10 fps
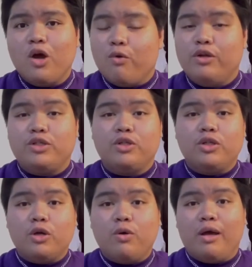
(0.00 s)
We should
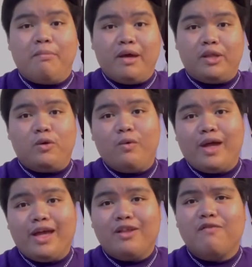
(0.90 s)
know a better
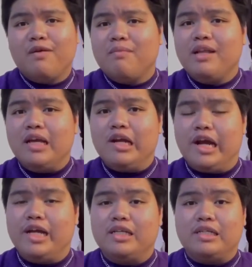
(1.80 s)
way to
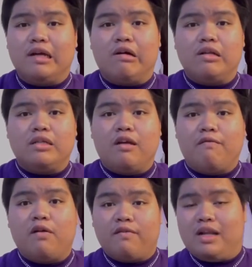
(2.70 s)
familiarize the concept
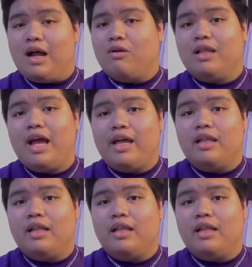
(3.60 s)
of an outline.